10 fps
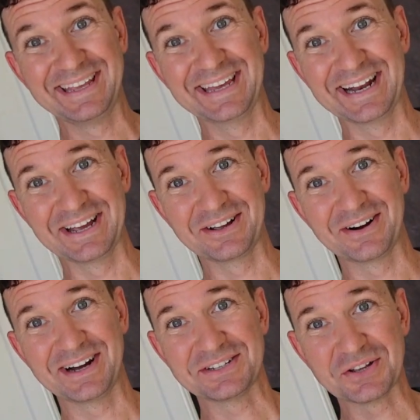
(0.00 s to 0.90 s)
G'day
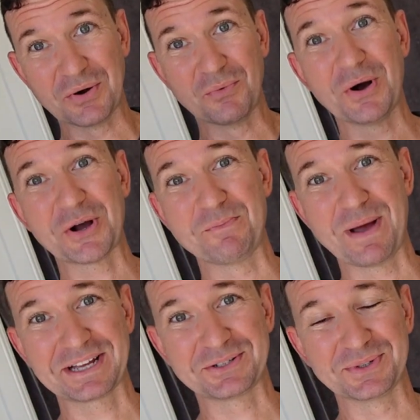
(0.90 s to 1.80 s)
guys, welcome
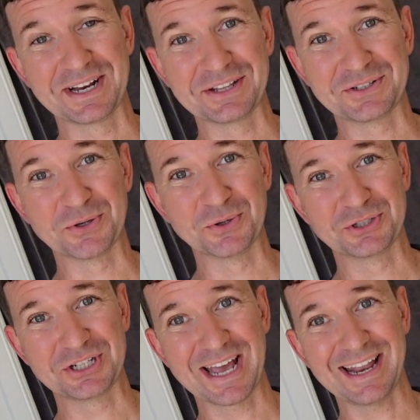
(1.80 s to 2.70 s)
back to another tool
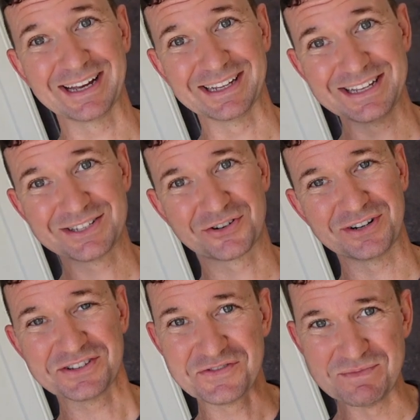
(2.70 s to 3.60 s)
shout-out. It's
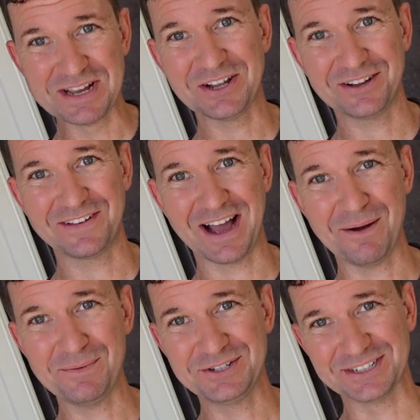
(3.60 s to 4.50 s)
Chris from Midlife
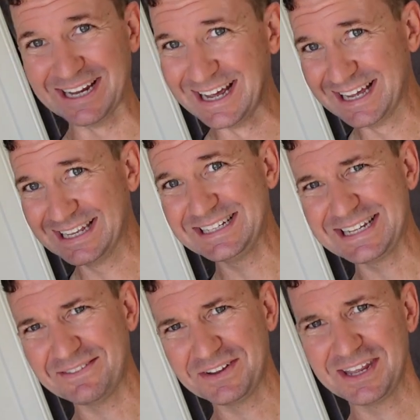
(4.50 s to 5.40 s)
Carpentry. Let's
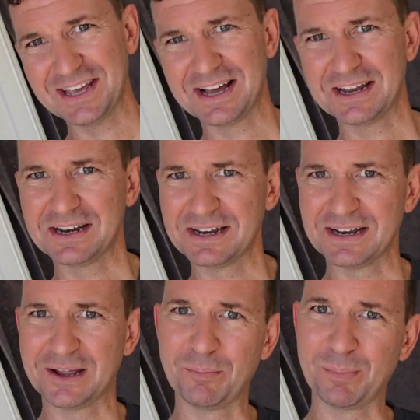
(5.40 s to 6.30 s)
have a yarn
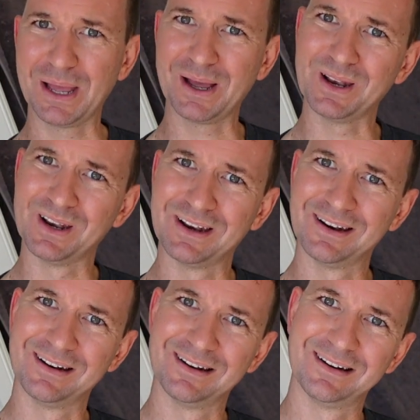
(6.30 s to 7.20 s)
about
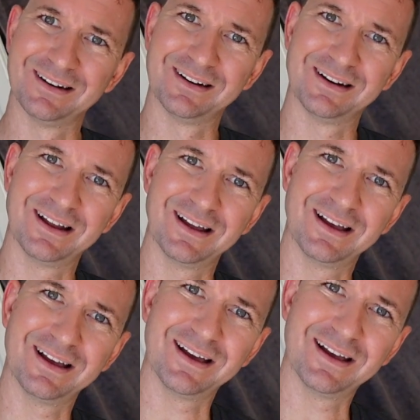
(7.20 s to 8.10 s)

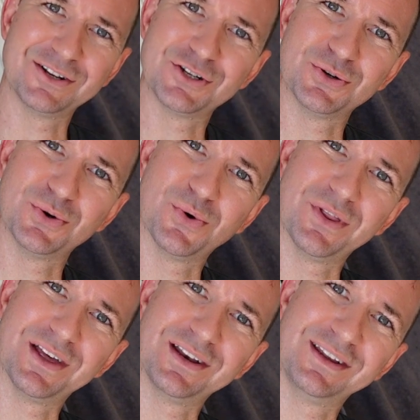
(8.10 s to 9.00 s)
a tool
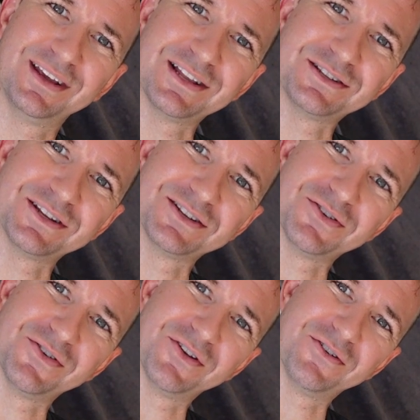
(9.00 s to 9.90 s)
that gets us
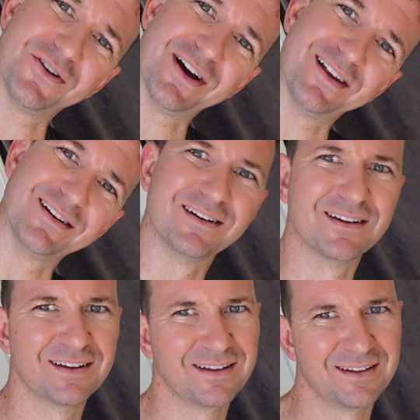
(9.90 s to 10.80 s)
on the right
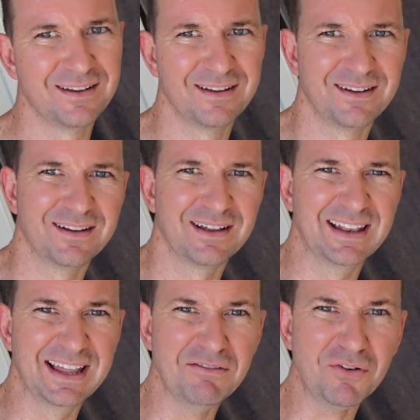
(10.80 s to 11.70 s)

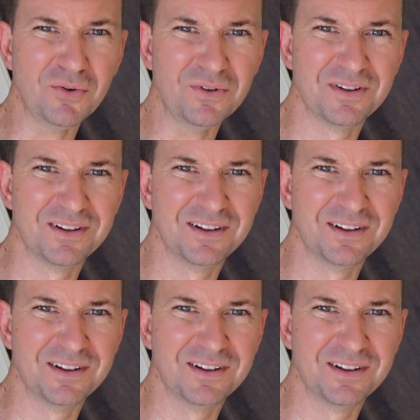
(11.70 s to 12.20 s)
level.